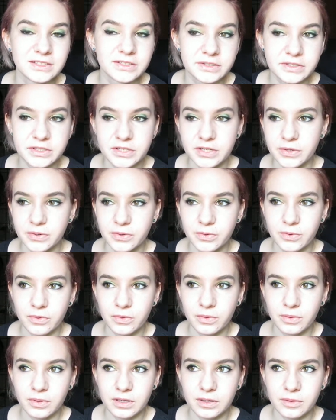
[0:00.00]

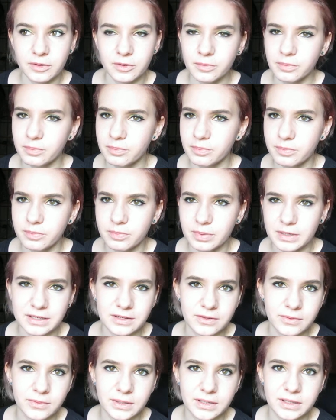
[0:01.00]
to be
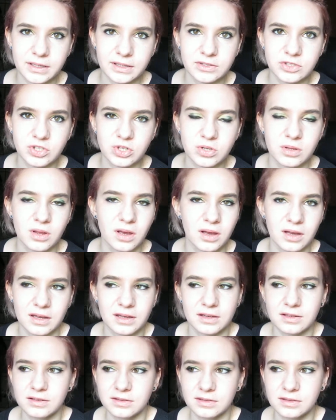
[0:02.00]
doing
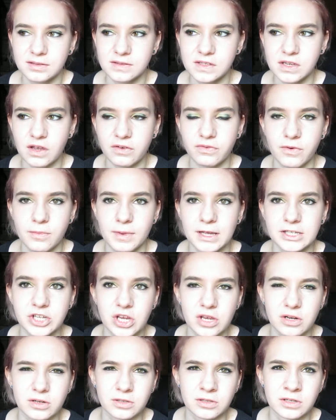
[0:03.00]
stuff for my
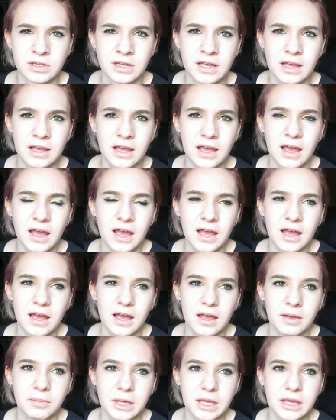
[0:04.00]
channel.
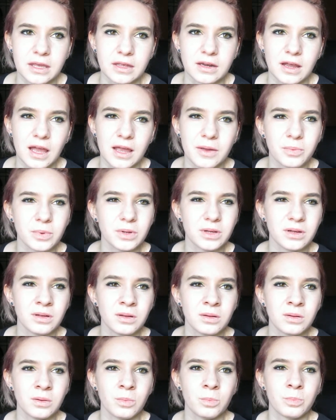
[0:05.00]
I mean, I
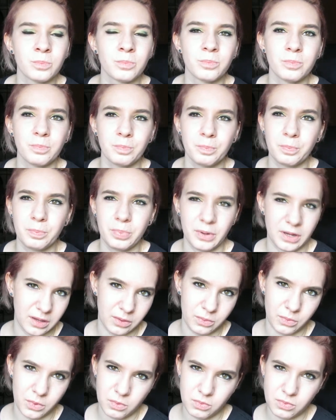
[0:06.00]
will, but I
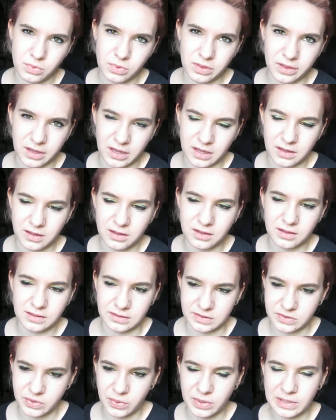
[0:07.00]
won't. Like,
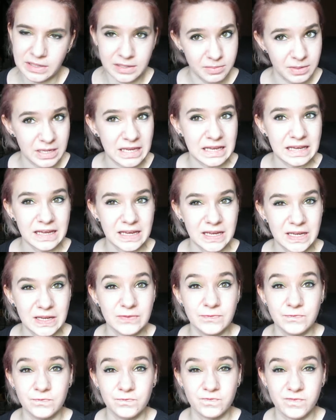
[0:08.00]
it's going to be
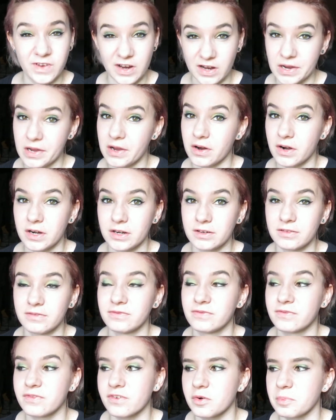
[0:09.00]
very hard
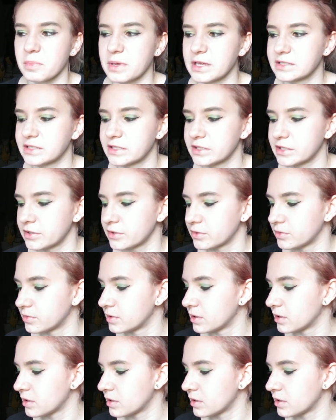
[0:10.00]
for me to do.